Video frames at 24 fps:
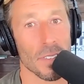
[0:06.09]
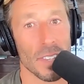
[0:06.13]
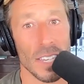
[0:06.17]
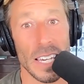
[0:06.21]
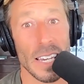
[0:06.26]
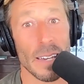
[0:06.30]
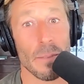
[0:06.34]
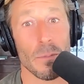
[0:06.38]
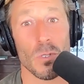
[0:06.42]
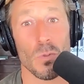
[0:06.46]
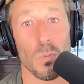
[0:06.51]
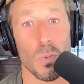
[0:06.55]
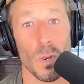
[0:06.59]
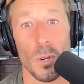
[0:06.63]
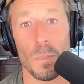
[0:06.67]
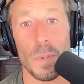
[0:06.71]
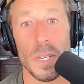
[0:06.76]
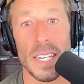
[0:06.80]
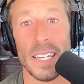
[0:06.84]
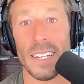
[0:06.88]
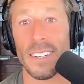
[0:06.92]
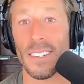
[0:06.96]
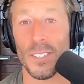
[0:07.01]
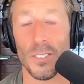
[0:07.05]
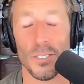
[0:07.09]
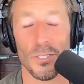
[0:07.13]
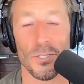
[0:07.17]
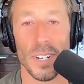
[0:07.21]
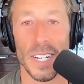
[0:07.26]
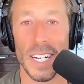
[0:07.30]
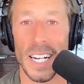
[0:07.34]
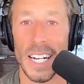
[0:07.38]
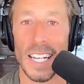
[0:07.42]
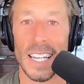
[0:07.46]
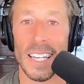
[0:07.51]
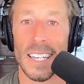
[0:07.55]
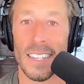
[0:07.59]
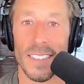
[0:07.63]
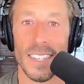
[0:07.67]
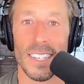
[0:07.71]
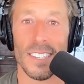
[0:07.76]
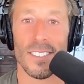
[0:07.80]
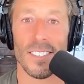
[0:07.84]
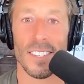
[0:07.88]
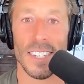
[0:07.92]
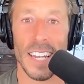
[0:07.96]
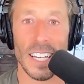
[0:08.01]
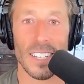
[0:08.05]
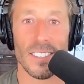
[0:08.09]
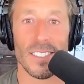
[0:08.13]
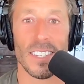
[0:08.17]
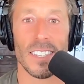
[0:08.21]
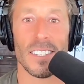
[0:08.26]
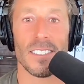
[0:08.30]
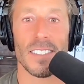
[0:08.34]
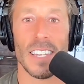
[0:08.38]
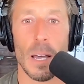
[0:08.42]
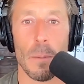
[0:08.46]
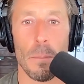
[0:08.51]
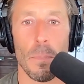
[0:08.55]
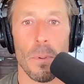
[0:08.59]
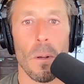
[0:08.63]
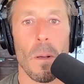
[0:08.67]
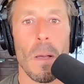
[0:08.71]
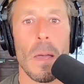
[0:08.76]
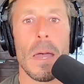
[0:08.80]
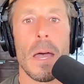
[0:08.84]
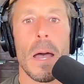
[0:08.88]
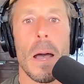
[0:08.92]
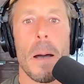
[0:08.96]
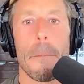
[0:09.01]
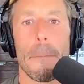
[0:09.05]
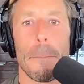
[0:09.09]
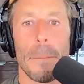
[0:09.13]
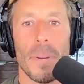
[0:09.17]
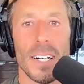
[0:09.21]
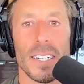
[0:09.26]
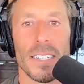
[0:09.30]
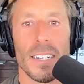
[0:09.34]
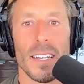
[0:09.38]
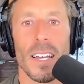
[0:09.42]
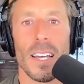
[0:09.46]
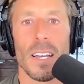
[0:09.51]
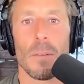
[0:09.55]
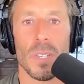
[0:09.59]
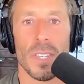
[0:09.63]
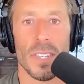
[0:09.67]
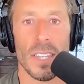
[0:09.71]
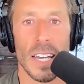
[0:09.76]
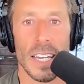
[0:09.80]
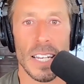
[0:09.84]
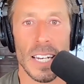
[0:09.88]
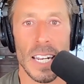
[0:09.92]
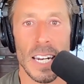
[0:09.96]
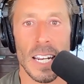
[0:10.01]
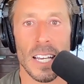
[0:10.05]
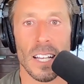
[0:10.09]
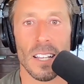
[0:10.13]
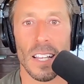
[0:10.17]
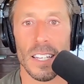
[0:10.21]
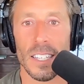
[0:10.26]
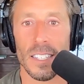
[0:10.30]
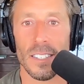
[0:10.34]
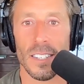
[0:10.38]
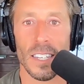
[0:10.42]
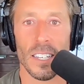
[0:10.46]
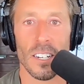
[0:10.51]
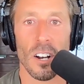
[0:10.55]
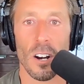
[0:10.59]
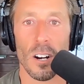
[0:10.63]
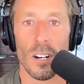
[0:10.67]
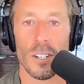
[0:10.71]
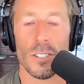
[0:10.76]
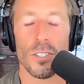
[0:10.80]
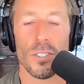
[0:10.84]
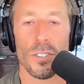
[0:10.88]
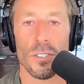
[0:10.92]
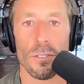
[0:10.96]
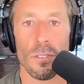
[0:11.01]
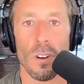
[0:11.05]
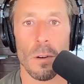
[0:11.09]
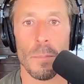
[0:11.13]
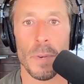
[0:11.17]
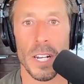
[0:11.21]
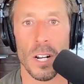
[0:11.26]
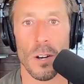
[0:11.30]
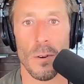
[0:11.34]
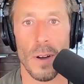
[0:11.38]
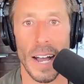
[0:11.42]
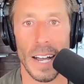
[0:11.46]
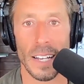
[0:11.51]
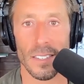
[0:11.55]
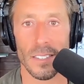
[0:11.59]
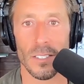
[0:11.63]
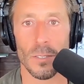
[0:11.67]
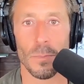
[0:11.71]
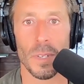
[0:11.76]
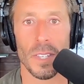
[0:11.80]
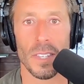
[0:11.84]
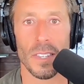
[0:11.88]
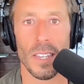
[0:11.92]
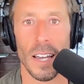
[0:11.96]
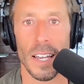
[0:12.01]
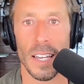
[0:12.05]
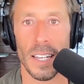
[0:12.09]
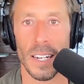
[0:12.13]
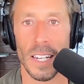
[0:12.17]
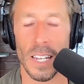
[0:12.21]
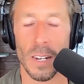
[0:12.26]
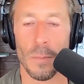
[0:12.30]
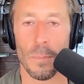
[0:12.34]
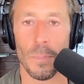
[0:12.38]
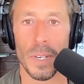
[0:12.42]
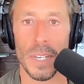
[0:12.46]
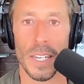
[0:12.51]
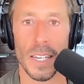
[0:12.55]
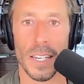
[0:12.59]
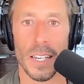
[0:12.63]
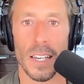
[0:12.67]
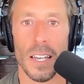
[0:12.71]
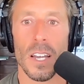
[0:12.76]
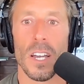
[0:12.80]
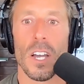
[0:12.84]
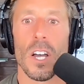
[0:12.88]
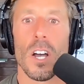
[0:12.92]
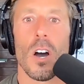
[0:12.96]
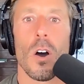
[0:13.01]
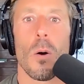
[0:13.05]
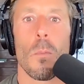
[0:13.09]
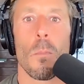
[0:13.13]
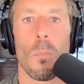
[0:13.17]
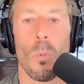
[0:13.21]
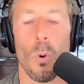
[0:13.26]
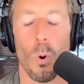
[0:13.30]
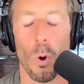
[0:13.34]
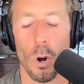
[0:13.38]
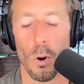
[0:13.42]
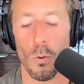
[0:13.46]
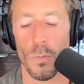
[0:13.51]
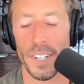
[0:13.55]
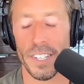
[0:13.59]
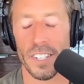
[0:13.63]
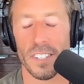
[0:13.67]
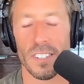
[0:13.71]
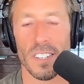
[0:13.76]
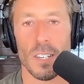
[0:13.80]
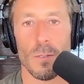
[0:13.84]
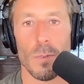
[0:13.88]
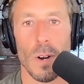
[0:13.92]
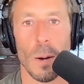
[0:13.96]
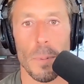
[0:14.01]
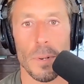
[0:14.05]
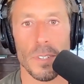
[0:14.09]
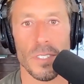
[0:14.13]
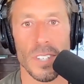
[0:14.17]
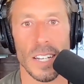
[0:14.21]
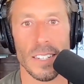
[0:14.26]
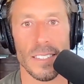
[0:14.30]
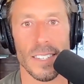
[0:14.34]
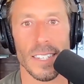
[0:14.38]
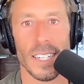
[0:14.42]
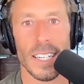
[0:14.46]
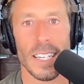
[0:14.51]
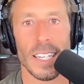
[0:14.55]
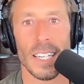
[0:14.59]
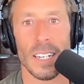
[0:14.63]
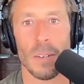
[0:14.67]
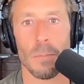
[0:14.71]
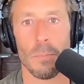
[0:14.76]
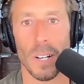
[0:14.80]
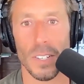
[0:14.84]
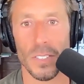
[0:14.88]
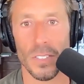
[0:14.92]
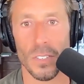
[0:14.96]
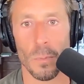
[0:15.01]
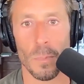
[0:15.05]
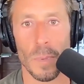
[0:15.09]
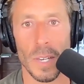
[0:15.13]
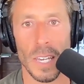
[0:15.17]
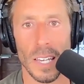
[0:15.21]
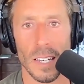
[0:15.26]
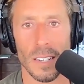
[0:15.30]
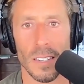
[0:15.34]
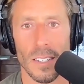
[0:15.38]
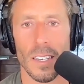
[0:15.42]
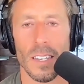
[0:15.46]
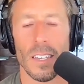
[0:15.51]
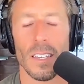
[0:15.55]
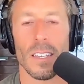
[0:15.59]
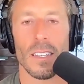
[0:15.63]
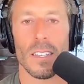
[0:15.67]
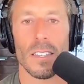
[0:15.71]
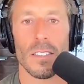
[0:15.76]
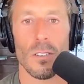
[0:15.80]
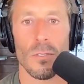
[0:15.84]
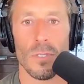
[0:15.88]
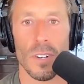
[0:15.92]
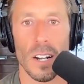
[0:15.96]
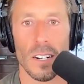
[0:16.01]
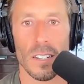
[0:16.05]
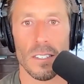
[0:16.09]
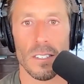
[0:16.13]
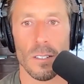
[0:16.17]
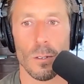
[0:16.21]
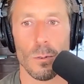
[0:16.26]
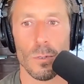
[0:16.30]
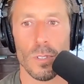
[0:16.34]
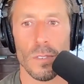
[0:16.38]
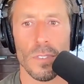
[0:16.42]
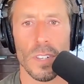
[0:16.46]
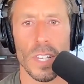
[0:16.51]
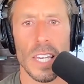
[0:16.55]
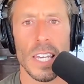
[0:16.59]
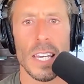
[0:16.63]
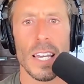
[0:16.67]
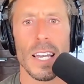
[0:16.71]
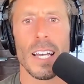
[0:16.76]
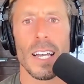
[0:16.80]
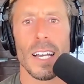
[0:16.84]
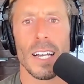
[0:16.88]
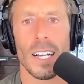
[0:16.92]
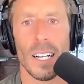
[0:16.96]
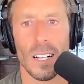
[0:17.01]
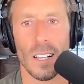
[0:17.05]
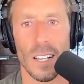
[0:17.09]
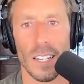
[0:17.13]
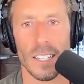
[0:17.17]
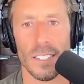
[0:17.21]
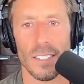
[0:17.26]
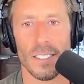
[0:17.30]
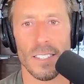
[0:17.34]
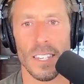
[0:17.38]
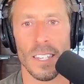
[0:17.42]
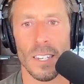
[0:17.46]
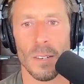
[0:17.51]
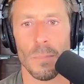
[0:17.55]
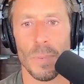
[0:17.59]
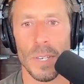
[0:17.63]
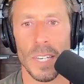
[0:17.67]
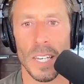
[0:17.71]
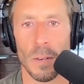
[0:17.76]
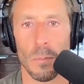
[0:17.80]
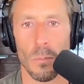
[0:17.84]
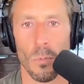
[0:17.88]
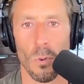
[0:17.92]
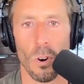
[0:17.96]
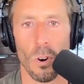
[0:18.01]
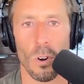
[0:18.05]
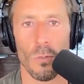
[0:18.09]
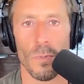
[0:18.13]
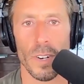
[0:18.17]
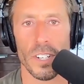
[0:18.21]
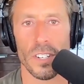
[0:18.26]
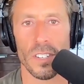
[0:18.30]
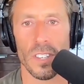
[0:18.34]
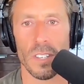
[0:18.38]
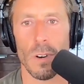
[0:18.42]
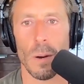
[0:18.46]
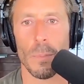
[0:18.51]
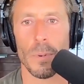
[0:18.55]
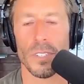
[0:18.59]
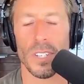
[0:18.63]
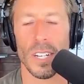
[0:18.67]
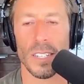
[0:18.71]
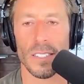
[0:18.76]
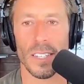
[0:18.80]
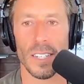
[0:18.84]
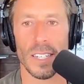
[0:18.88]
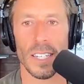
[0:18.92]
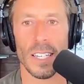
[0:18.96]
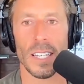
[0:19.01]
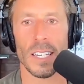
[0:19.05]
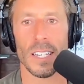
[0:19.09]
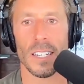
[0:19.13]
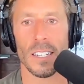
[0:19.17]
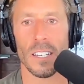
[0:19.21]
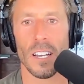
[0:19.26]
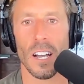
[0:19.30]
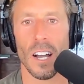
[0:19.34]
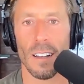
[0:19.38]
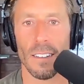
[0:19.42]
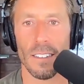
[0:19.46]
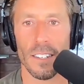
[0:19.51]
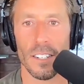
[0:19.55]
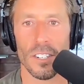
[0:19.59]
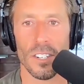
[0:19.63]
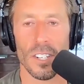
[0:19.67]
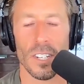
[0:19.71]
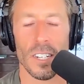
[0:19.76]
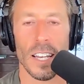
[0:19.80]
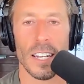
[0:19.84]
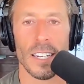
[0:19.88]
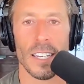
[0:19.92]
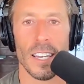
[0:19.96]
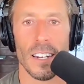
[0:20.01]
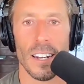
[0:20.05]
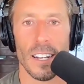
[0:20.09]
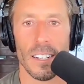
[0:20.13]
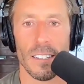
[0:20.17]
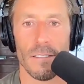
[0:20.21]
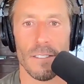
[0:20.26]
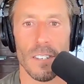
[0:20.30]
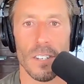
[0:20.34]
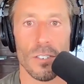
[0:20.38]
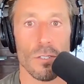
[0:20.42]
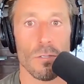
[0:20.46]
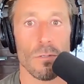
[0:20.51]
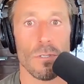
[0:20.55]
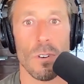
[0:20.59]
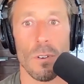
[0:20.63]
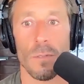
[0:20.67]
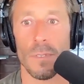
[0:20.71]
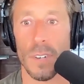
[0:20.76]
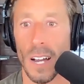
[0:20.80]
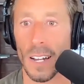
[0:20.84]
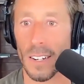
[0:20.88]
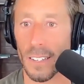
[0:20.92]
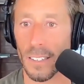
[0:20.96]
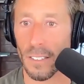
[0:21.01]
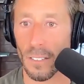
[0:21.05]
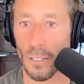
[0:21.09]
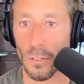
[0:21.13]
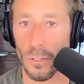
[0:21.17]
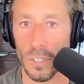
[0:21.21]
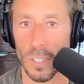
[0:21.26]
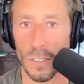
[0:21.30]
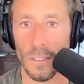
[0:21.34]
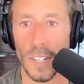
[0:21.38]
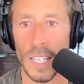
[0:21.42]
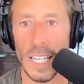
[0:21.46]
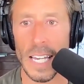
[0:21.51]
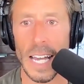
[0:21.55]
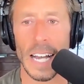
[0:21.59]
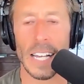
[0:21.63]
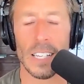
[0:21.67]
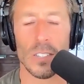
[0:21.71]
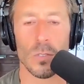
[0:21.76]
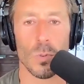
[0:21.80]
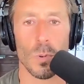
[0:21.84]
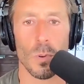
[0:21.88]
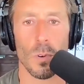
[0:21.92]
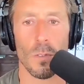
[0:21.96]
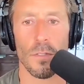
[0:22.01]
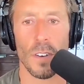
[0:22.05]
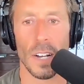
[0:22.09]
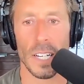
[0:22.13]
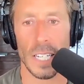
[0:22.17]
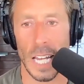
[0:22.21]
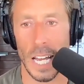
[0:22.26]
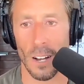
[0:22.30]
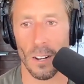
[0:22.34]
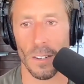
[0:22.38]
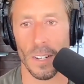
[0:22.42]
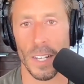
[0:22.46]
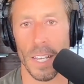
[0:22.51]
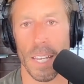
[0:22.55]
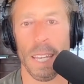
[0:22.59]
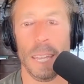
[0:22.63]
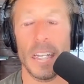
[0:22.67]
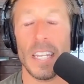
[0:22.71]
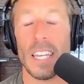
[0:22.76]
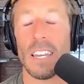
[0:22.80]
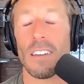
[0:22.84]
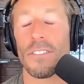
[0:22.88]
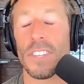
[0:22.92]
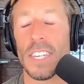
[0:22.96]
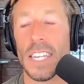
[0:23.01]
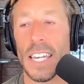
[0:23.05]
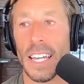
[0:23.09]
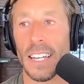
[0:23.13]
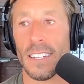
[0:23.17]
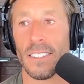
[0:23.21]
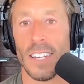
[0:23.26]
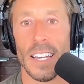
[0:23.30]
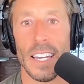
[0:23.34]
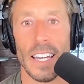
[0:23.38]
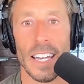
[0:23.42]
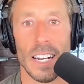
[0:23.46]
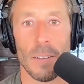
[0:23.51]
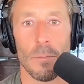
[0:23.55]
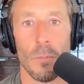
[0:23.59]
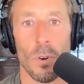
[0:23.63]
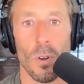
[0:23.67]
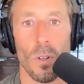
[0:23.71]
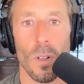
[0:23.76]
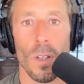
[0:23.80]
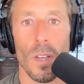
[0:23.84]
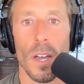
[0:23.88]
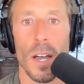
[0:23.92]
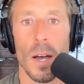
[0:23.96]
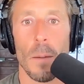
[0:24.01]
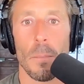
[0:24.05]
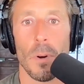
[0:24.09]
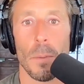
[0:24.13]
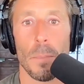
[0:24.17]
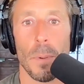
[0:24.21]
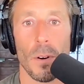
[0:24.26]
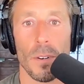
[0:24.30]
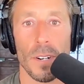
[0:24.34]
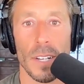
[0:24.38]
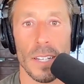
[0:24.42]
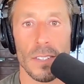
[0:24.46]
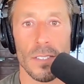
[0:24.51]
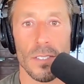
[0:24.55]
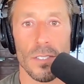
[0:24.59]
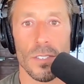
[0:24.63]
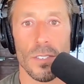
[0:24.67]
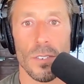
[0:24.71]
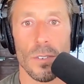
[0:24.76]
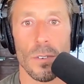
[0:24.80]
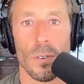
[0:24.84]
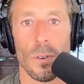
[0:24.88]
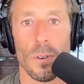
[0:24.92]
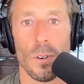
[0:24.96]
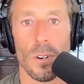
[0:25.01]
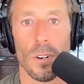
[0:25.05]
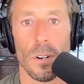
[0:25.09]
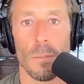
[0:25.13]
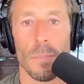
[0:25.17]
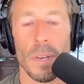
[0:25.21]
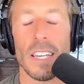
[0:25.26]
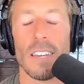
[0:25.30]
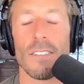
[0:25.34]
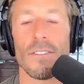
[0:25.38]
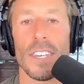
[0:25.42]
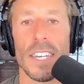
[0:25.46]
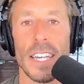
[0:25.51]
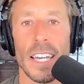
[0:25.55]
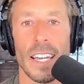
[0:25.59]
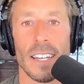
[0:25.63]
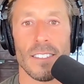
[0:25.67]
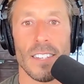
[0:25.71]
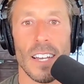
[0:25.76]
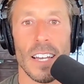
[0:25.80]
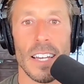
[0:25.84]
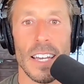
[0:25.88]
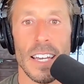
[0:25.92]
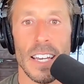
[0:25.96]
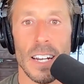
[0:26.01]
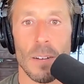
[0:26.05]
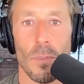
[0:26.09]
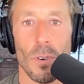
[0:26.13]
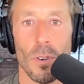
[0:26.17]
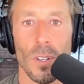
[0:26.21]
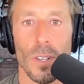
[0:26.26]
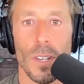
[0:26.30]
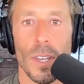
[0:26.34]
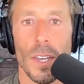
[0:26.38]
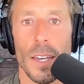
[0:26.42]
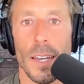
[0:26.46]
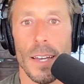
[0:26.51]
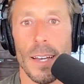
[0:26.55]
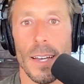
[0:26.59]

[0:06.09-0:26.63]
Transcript: themes will be illustrated in this next example, but methionine and glycine are two amino acids, methionine being more richly represented in muscle meat, though not exclusively, glycine being more richly represented in collagen and connective tissue, though not exclusively, as we will find out. Many of the anti-animal proponents or many of the anti-animal